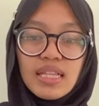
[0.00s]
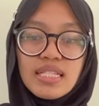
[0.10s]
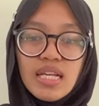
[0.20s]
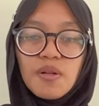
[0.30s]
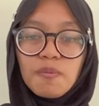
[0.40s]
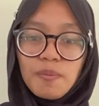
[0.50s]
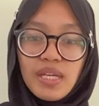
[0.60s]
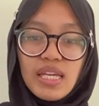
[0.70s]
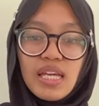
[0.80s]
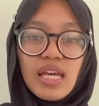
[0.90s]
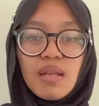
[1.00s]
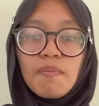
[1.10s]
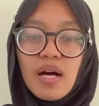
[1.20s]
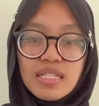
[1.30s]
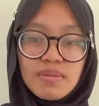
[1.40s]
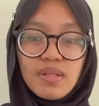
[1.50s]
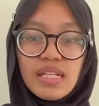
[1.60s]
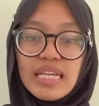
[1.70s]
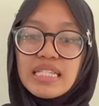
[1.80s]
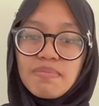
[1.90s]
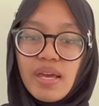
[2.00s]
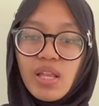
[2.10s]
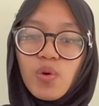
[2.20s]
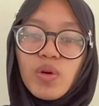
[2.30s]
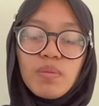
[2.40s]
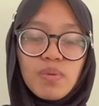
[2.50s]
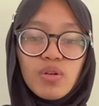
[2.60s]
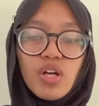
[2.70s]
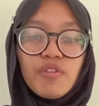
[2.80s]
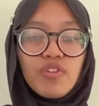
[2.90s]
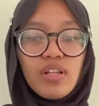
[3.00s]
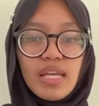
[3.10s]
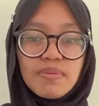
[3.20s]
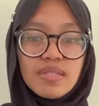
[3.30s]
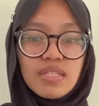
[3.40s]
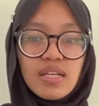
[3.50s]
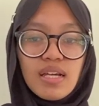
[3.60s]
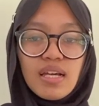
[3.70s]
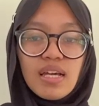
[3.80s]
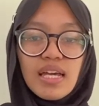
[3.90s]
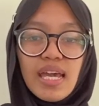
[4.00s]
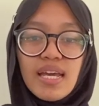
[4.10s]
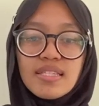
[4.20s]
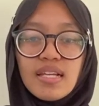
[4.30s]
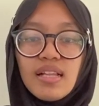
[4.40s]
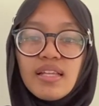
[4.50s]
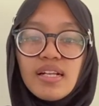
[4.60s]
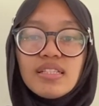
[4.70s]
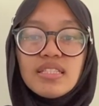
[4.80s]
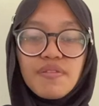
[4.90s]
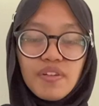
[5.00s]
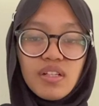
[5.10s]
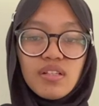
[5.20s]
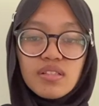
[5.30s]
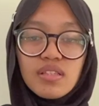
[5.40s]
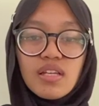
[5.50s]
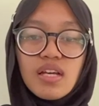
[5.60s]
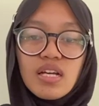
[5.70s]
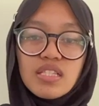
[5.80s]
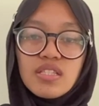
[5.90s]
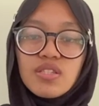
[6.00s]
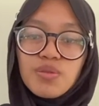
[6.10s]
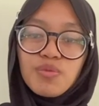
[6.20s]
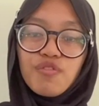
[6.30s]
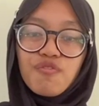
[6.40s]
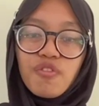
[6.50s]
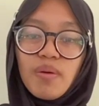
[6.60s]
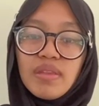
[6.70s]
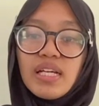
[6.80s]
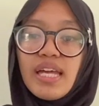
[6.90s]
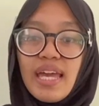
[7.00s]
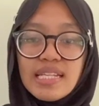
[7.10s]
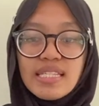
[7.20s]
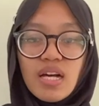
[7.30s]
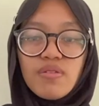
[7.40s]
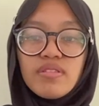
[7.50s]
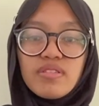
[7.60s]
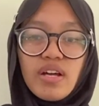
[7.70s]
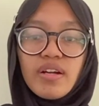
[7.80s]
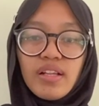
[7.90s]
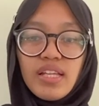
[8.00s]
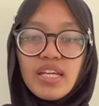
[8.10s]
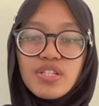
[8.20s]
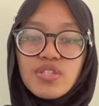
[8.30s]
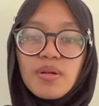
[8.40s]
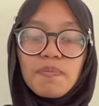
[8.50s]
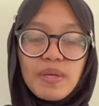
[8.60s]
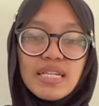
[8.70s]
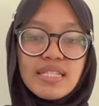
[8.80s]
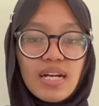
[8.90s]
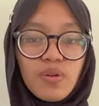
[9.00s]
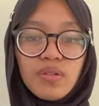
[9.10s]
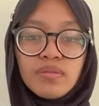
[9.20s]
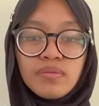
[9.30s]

The sound U in possible is made with both of your lips. It's a little difficult to move from the N sound directly to the P sound.